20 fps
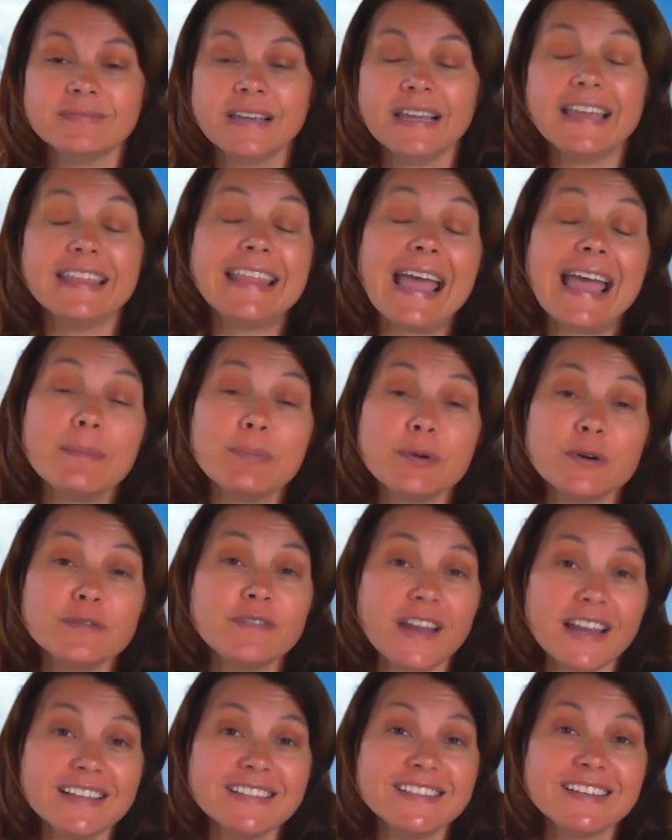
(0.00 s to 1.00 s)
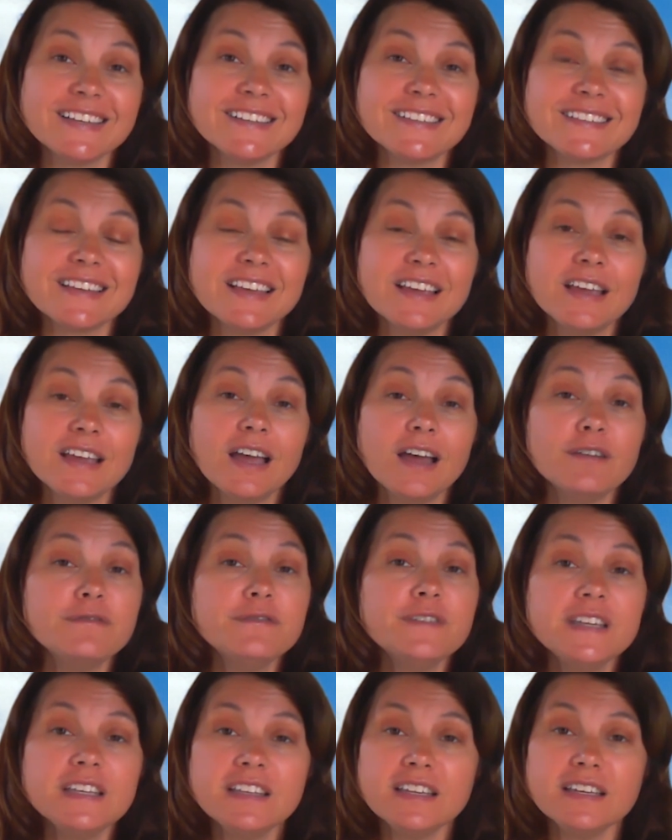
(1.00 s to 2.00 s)
and that provides us a
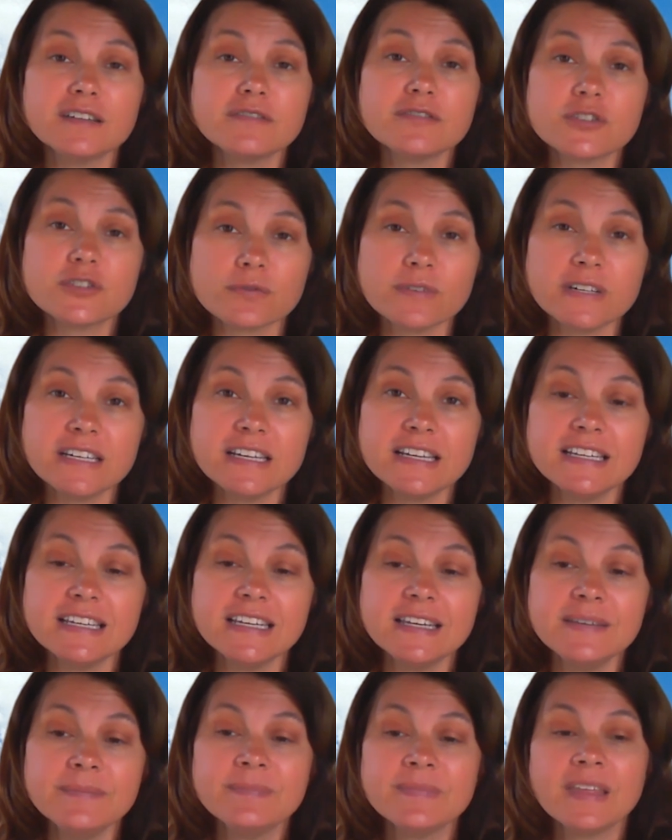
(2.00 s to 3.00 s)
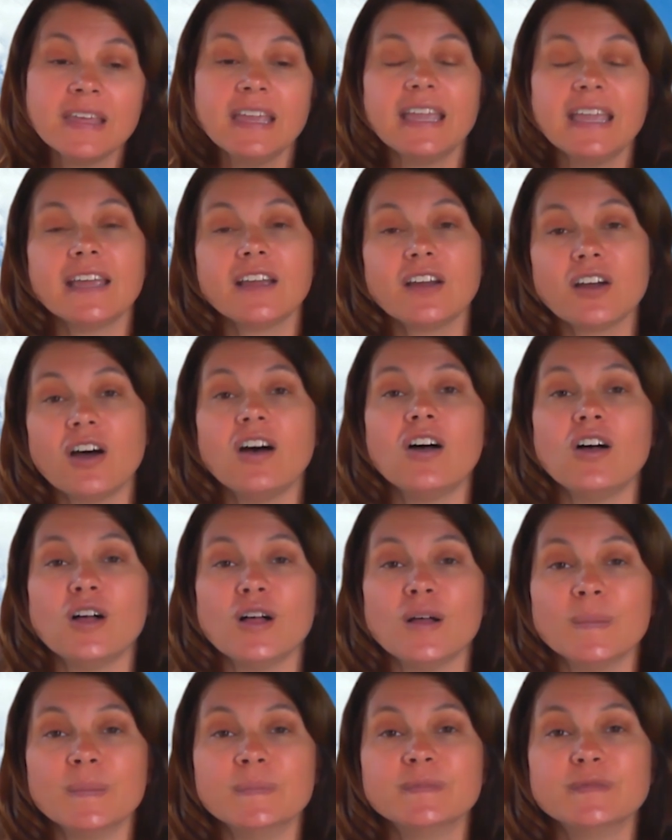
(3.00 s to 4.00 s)
feeling of serenity and
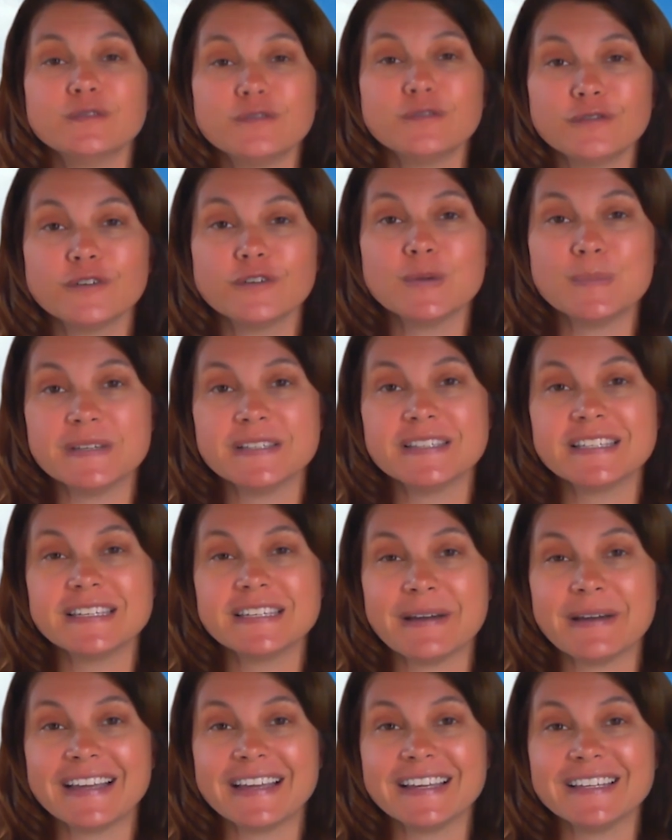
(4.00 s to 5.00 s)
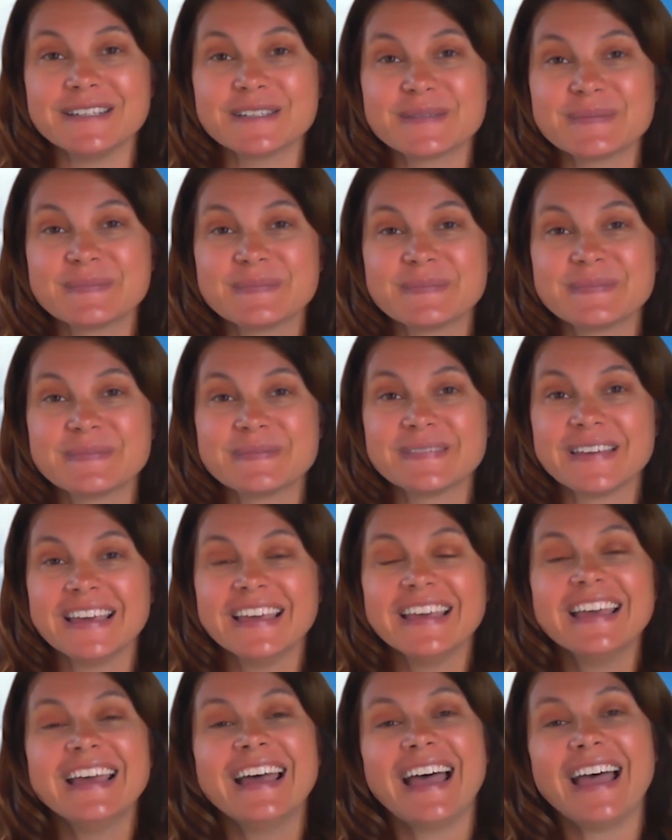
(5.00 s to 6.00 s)
calm for a busy mind.
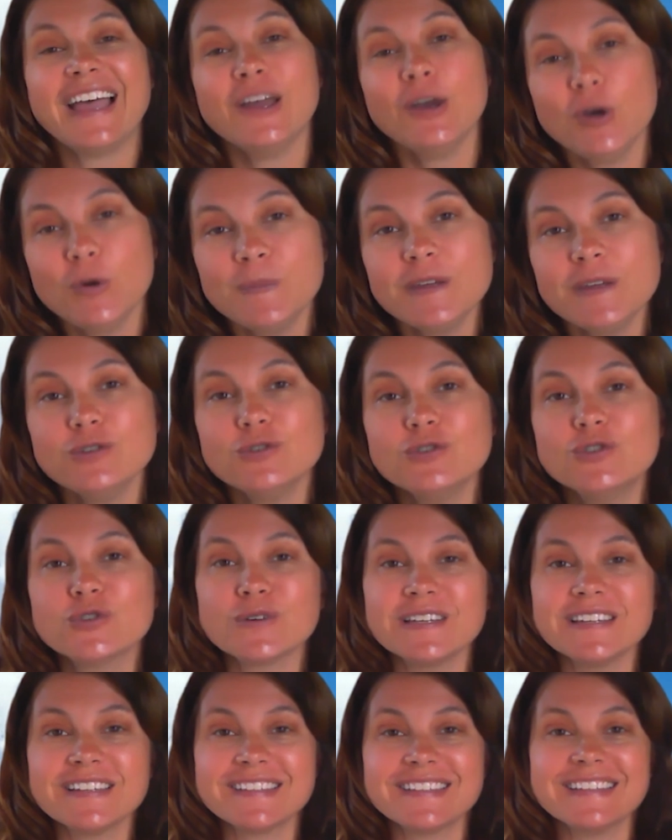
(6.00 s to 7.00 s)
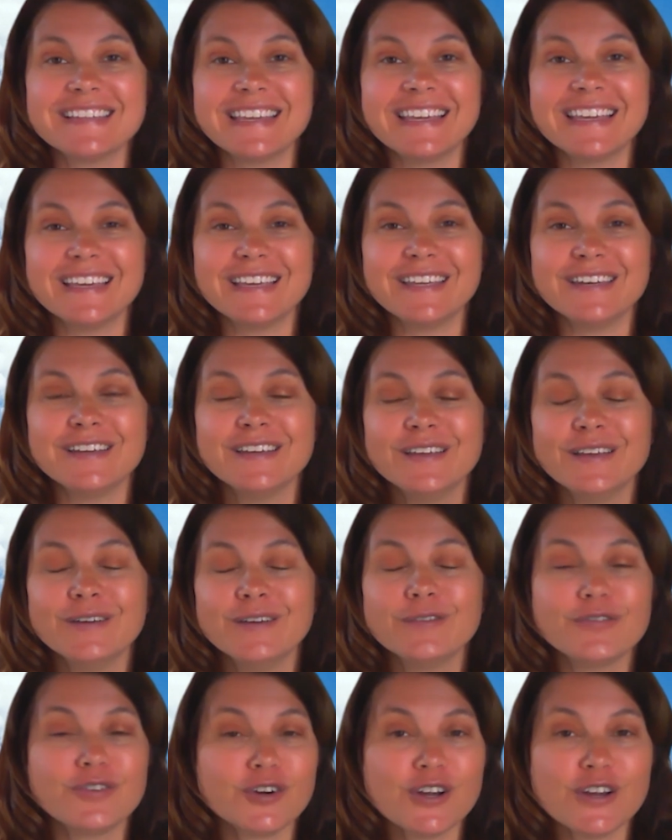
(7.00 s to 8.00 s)
I hope that you join us again
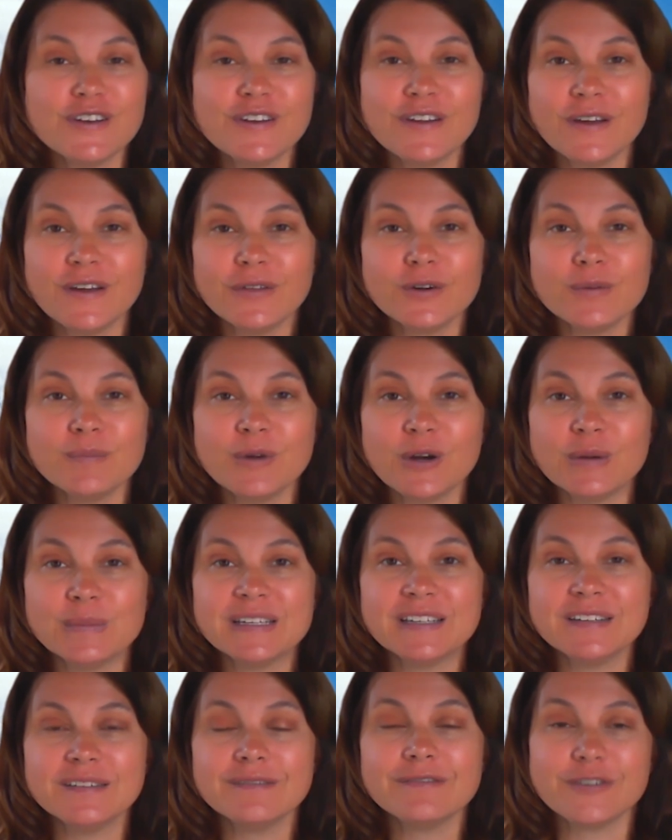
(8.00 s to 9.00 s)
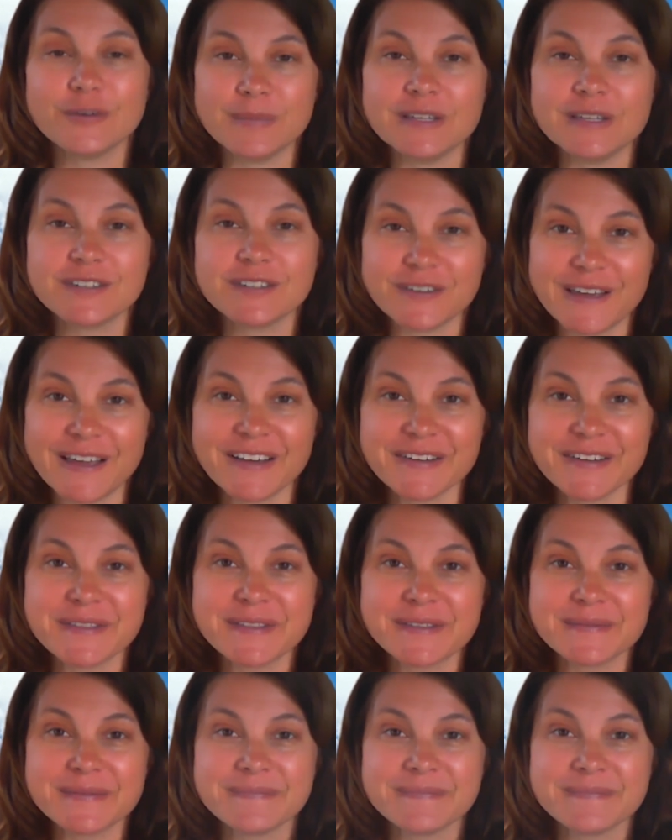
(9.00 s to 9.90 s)
for another moment for mental health.